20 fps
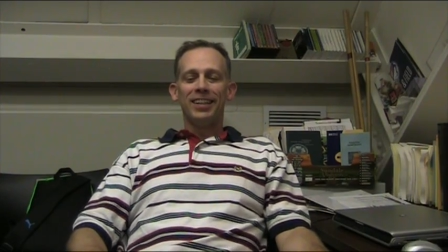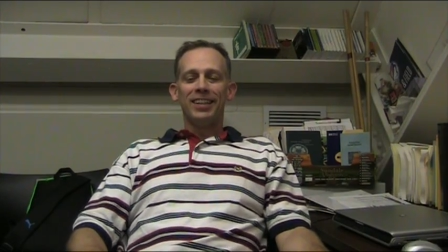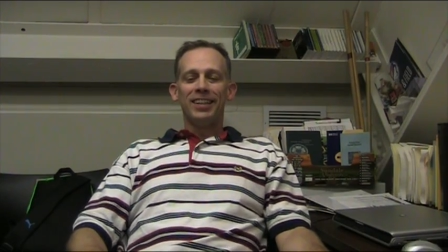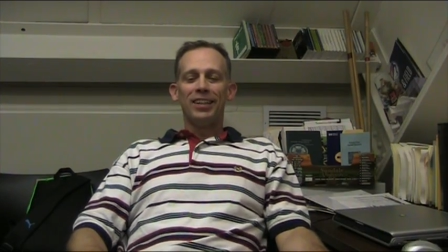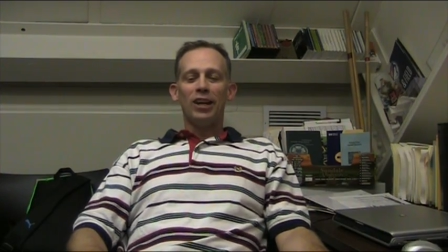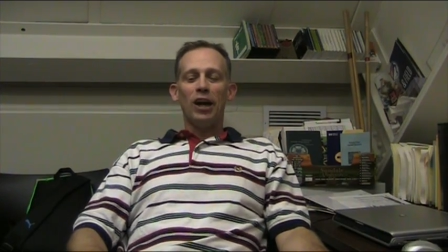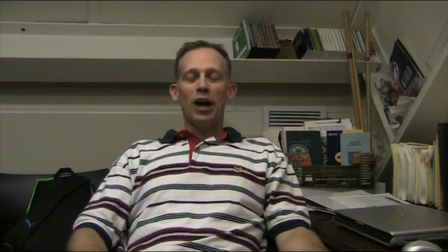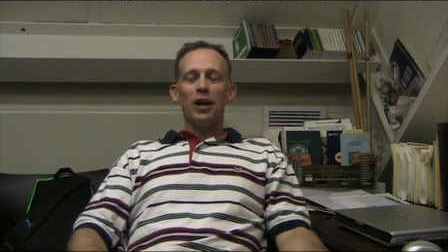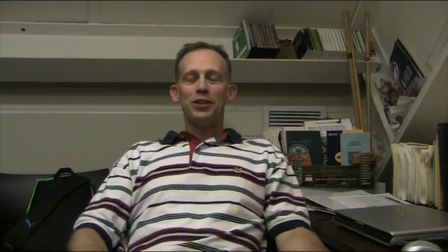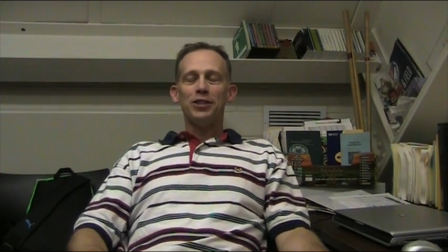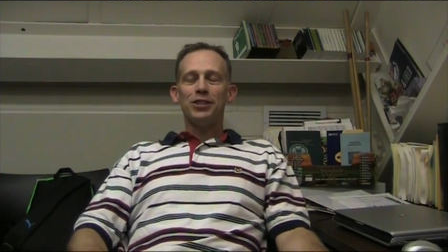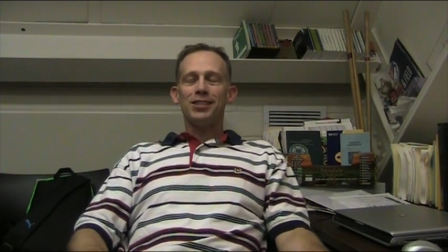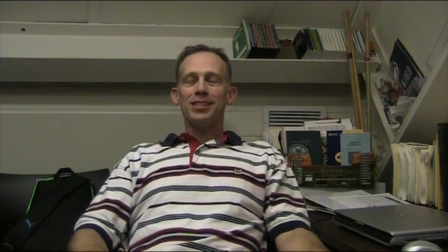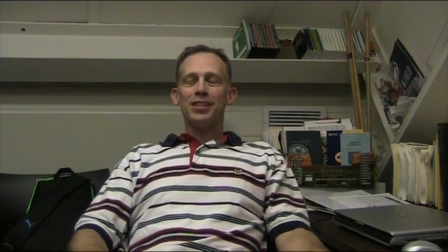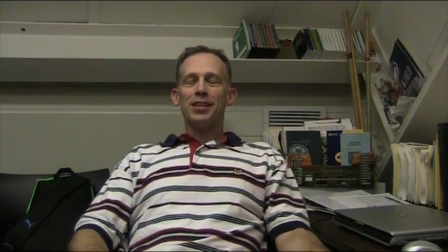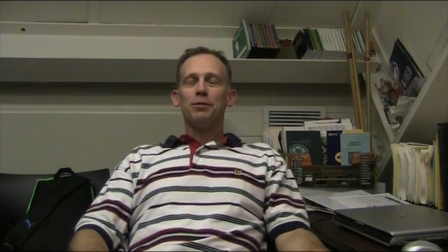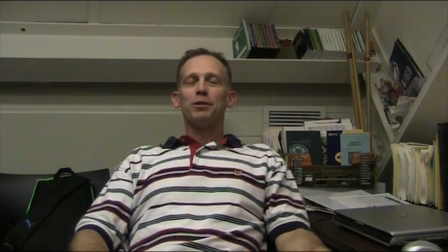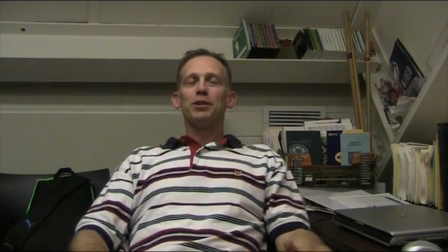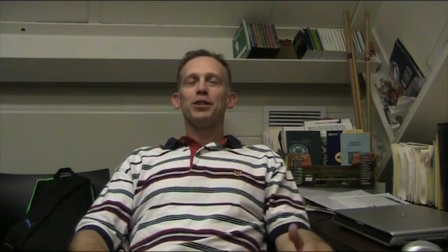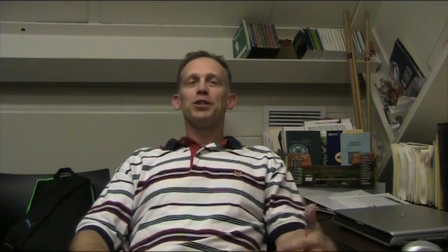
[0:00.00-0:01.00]

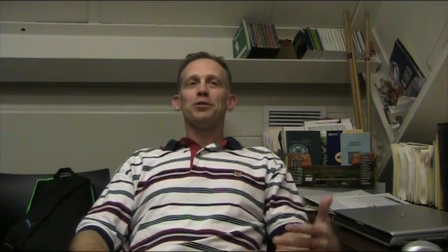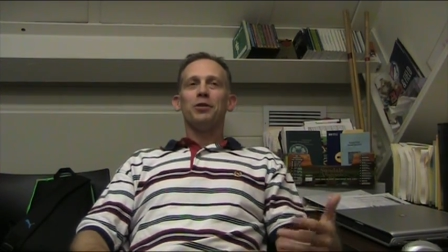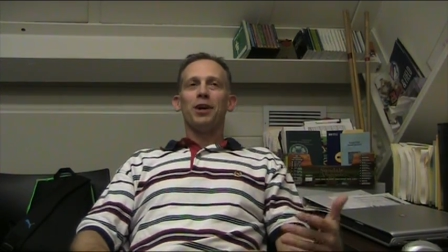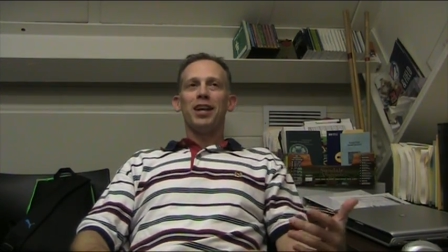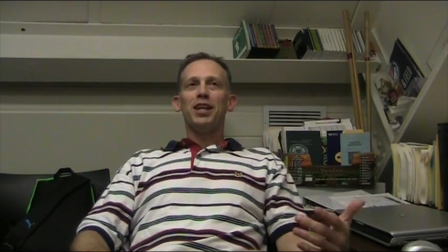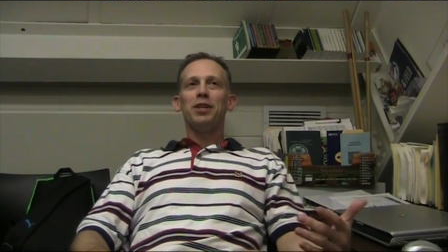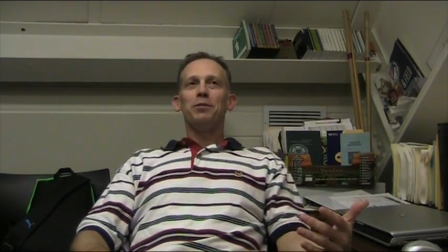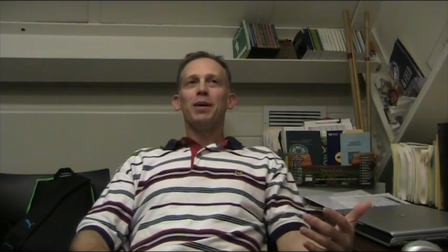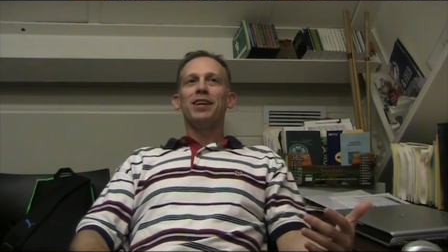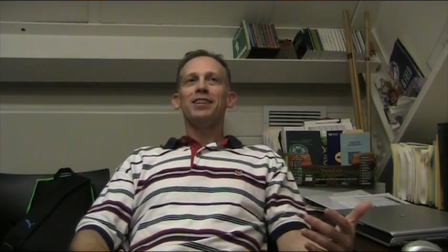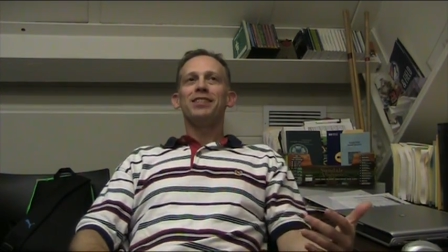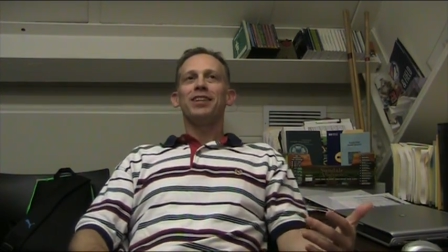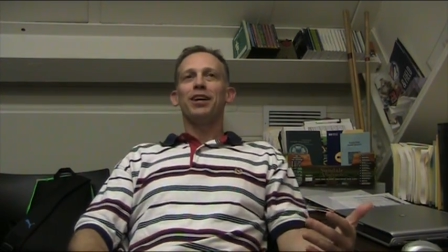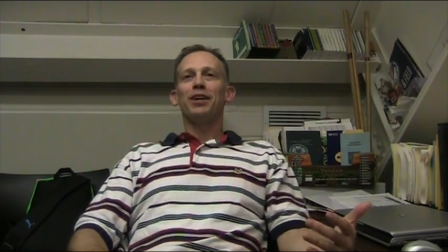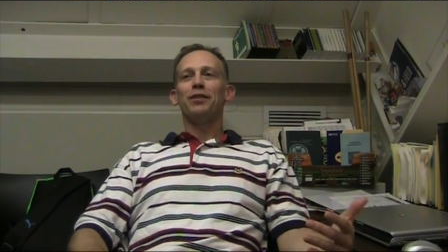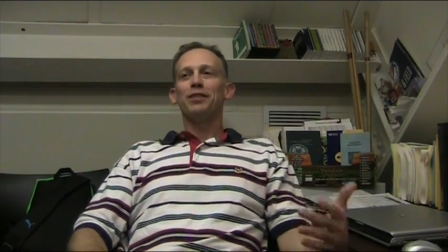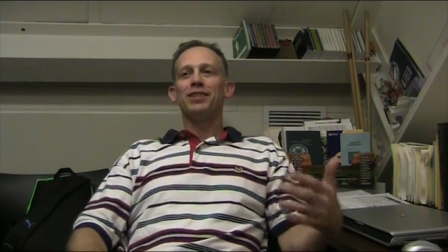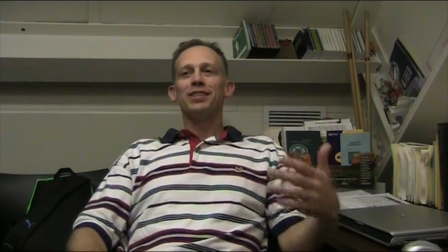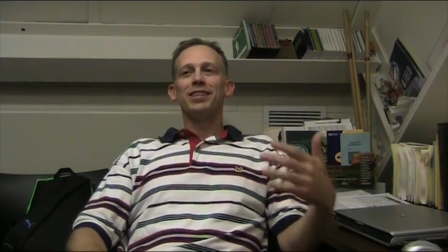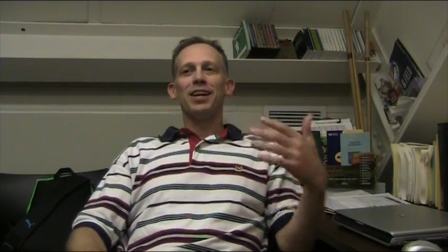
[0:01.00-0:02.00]
cautiously restraining
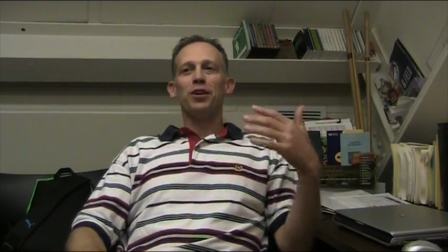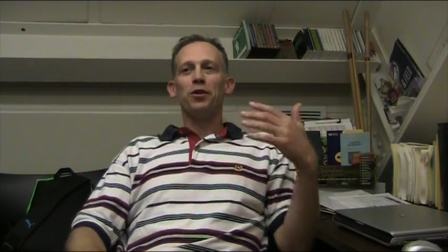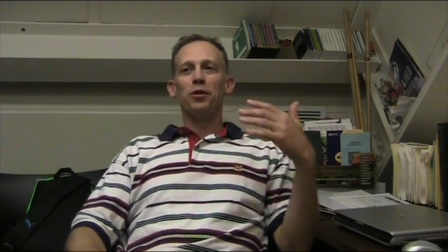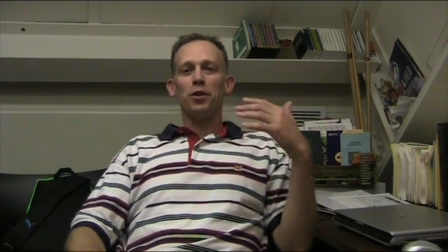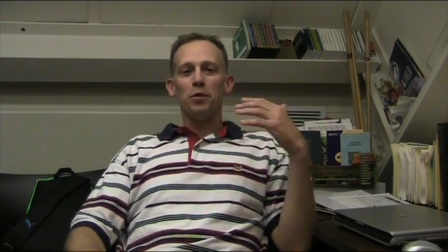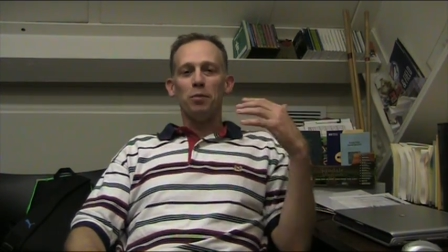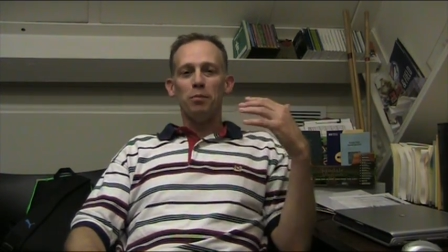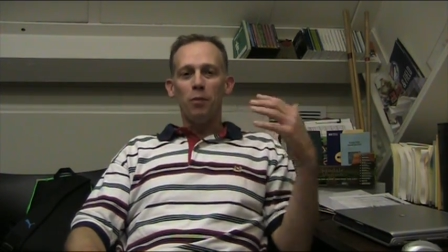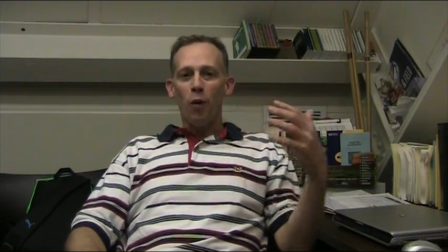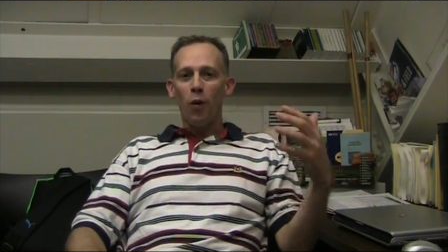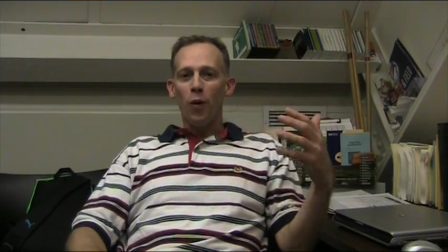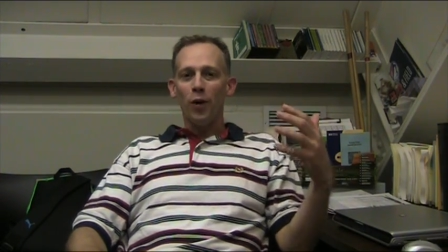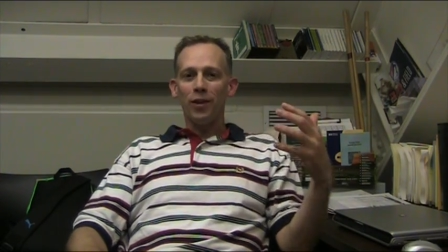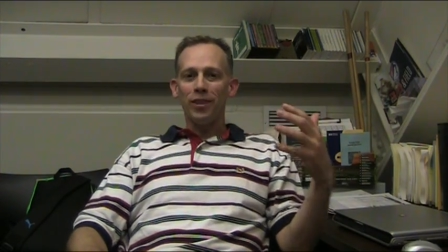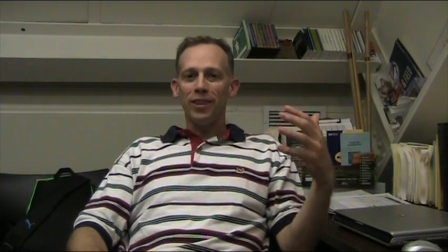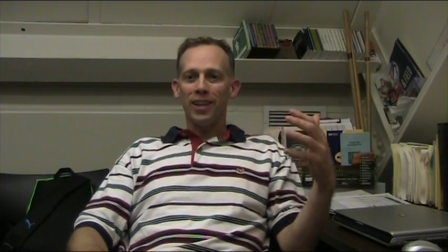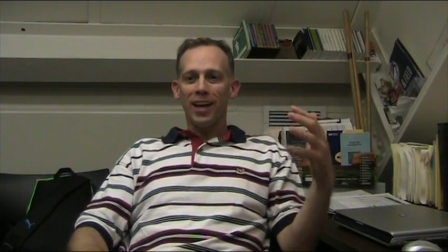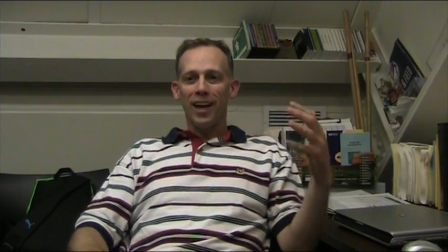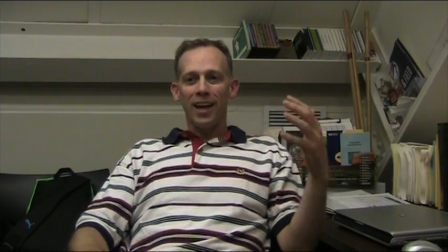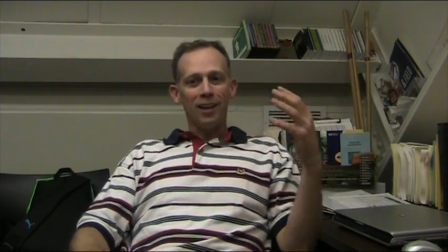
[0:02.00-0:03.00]
myself because I know the more
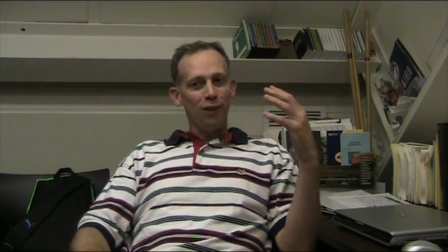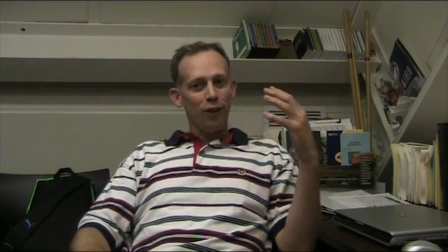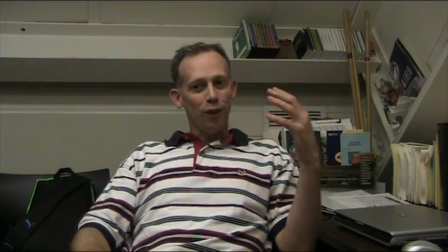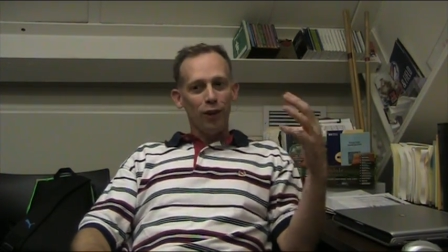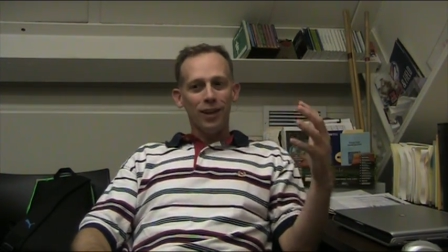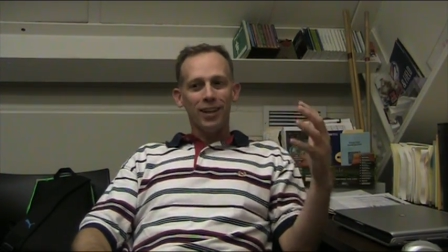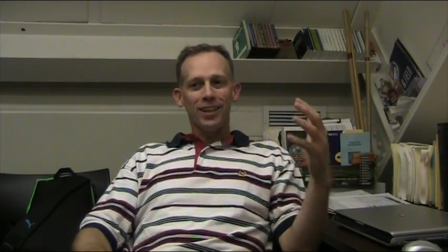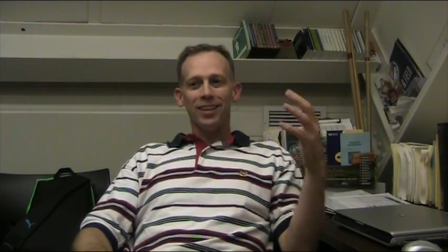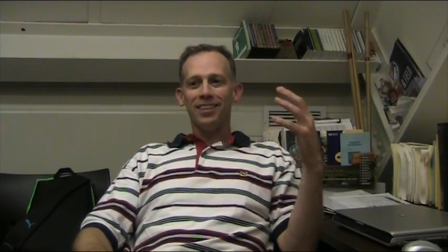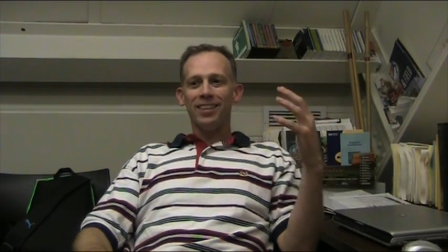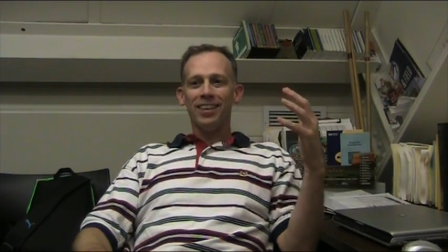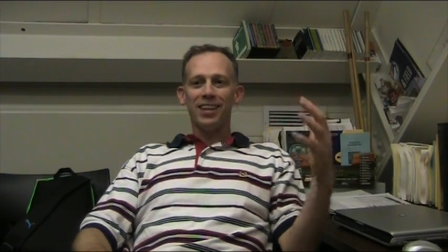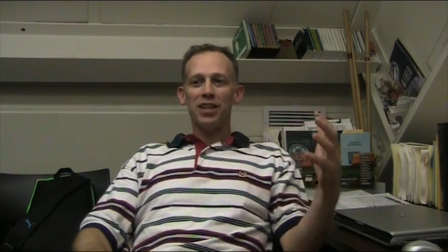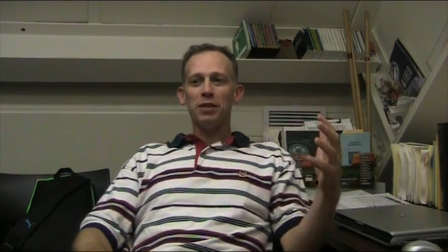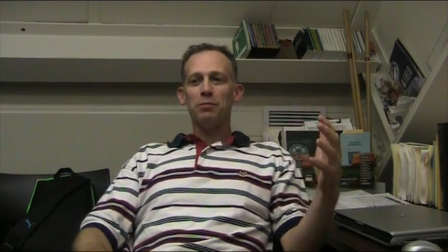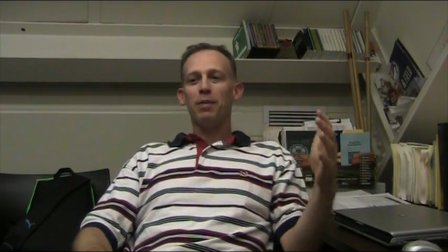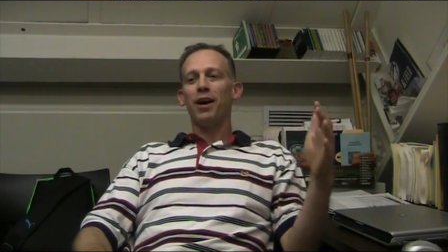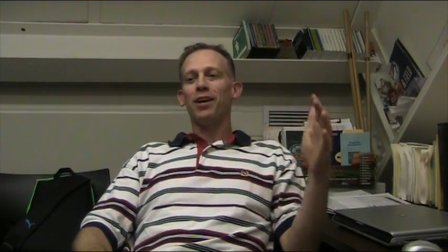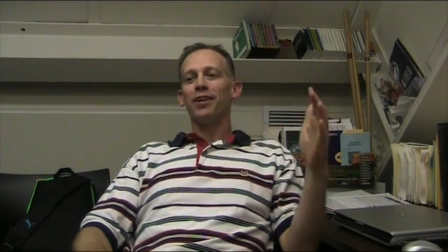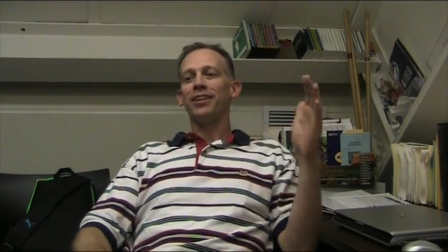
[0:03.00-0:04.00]
that I look and think
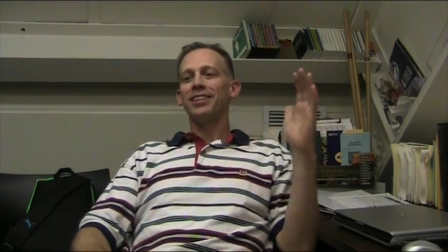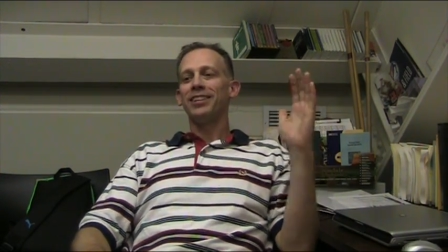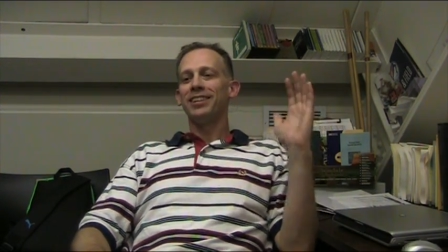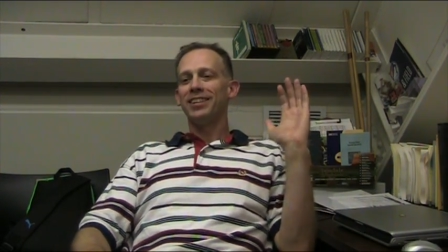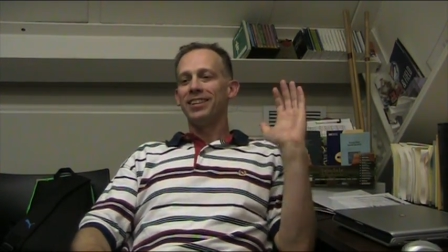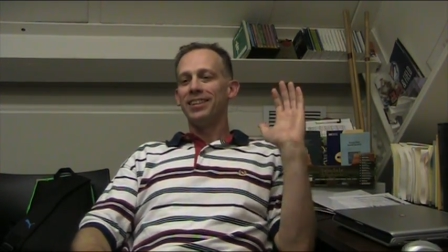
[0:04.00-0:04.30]
about it,